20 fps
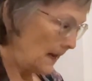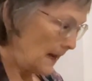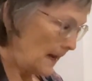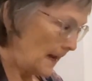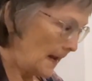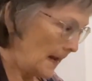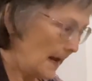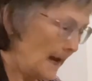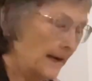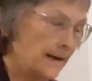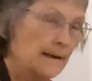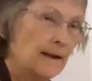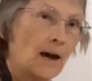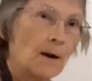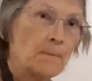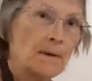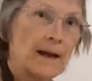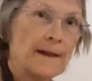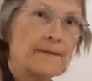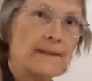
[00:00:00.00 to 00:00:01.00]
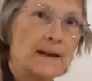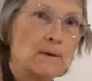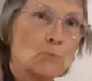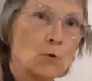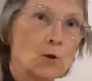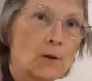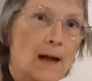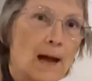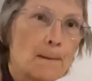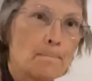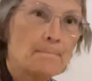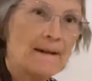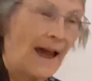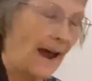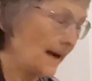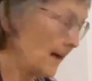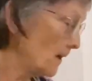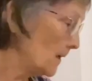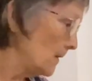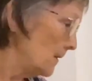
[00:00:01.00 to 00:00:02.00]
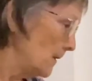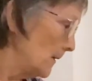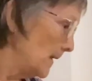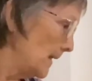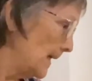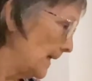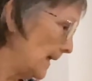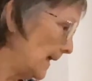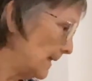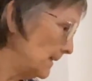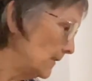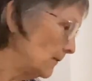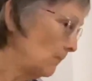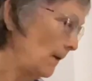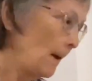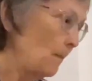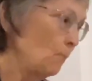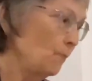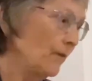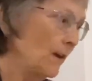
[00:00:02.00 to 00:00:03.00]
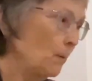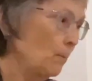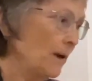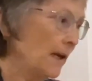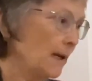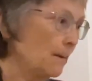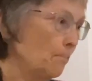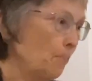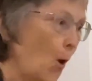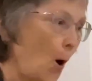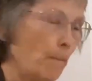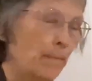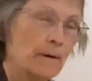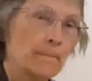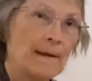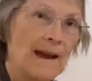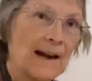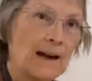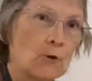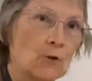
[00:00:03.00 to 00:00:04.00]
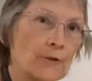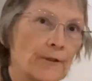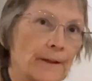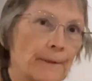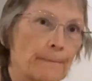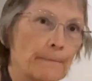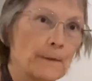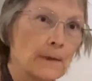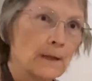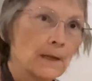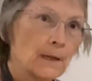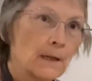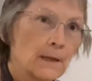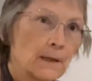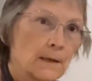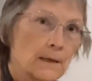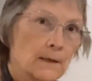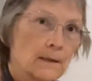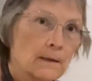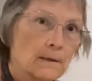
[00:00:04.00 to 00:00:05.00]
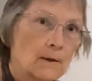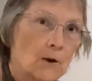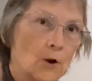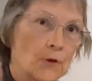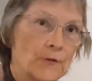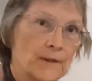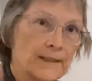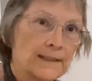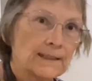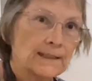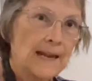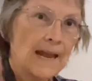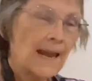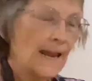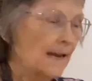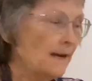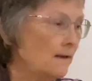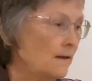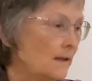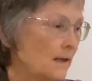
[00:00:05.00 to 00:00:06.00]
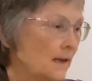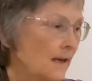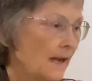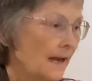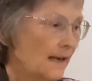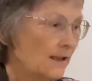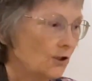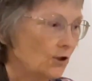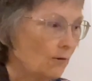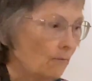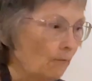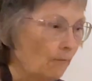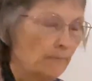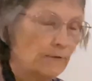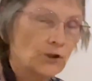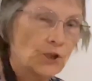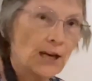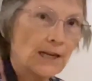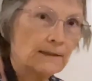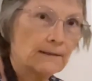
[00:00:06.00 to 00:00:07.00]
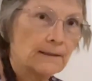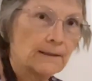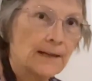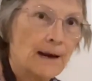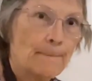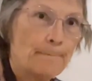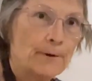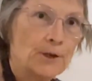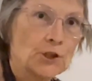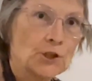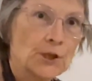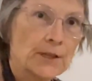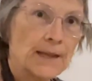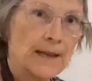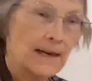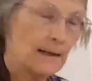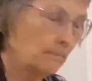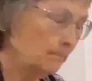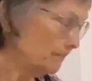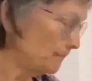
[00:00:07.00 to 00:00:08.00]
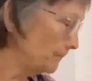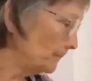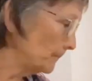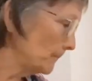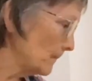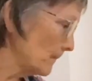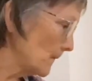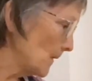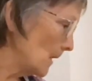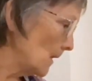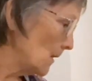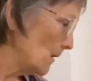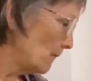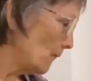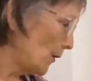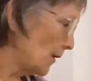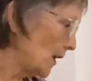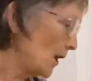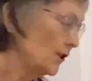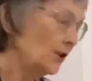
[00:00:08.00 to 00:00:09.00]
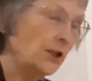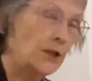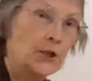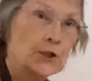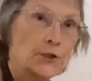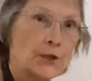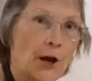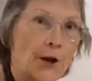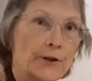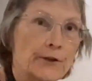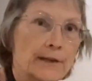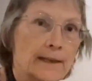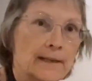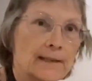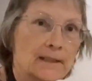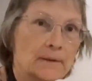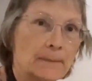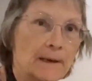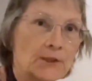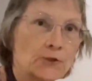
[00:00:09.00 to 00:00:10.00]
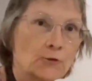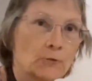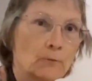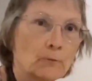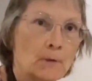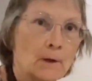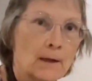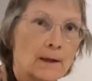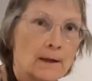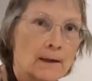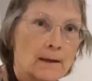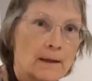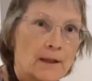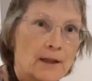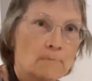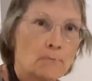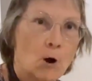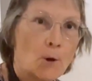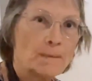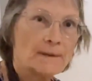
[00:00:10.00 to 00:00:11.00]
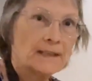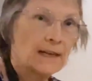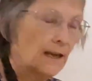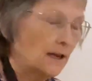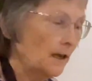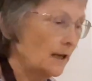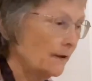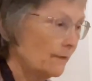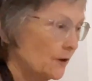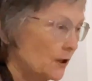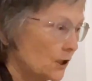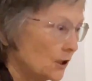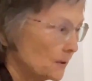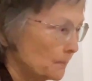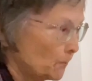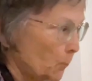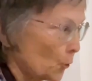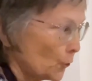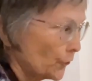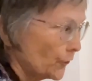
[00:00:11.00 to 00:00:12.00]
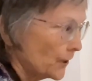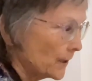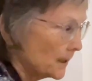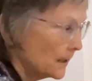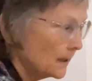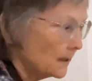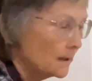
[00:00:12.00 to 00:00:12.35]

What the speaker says: and then we'll come back and then we can pop it back on the stand and check the temperature then. Rightio, so you don't need a special thermometer. If you just put the